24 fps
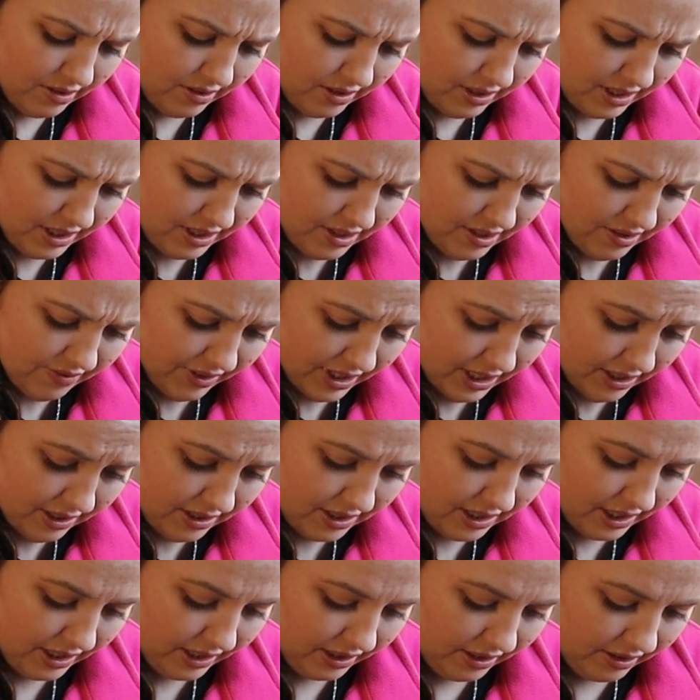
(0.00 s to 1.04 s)
It just
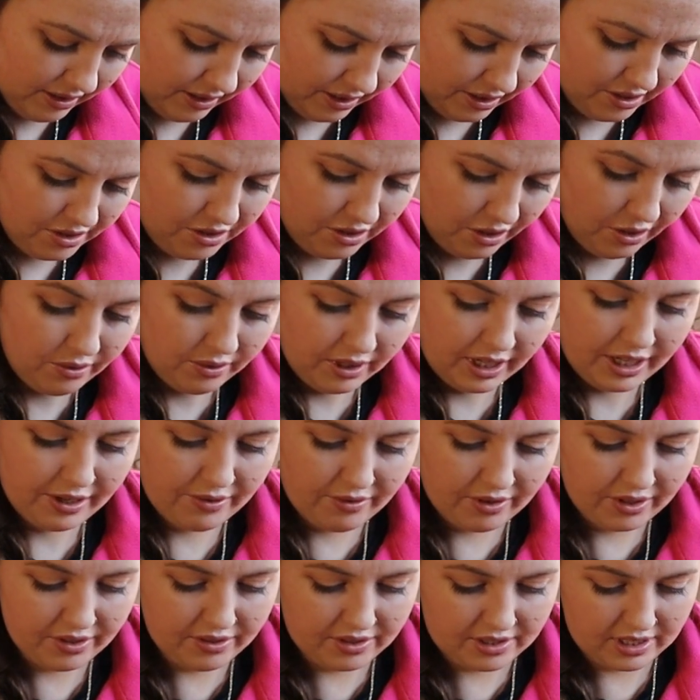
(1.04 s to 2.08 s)
feels like there's only
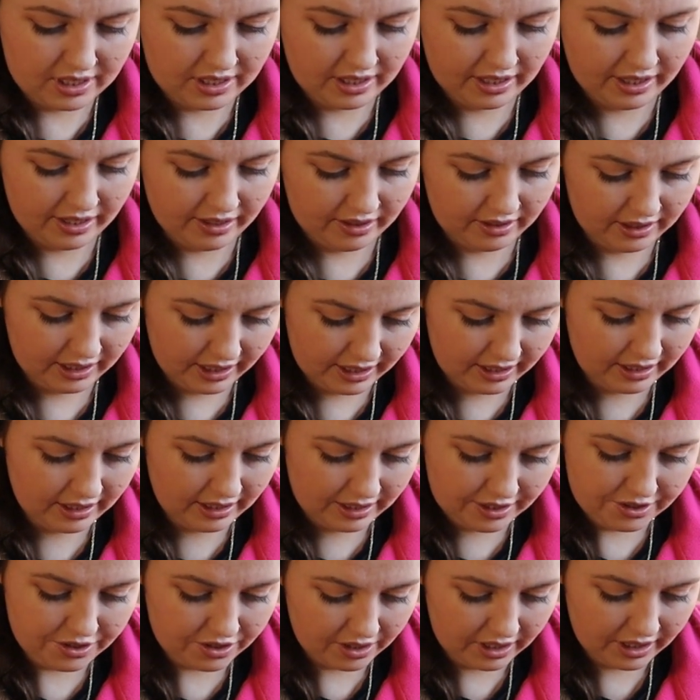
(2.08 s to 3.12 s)
roots in here, like
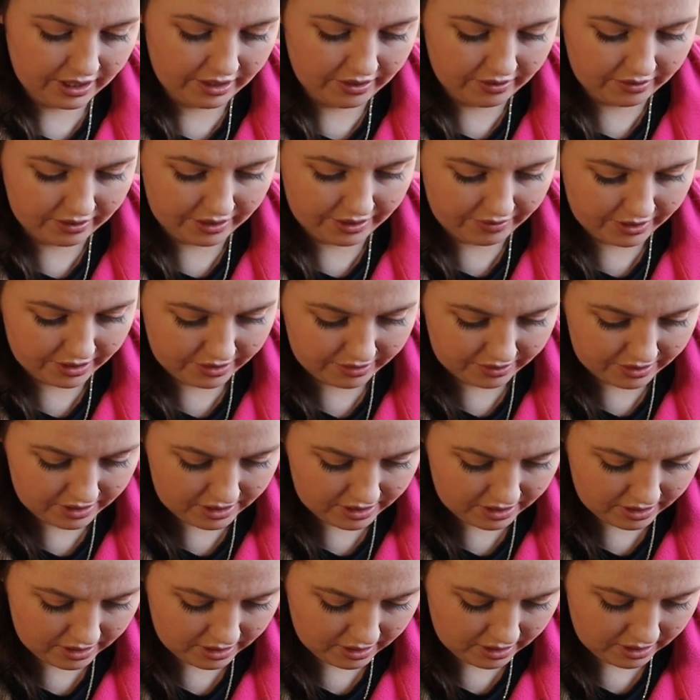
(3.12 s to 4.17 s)
literally only
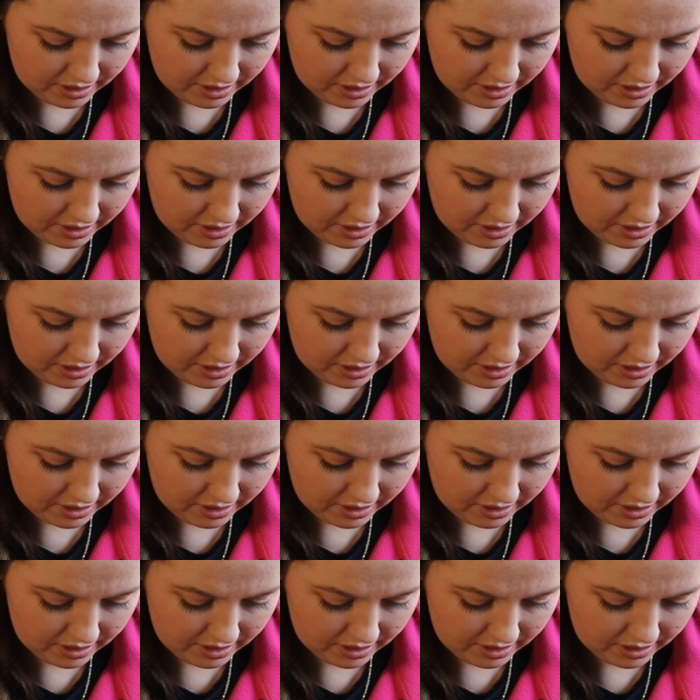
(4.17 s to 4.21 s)
roots.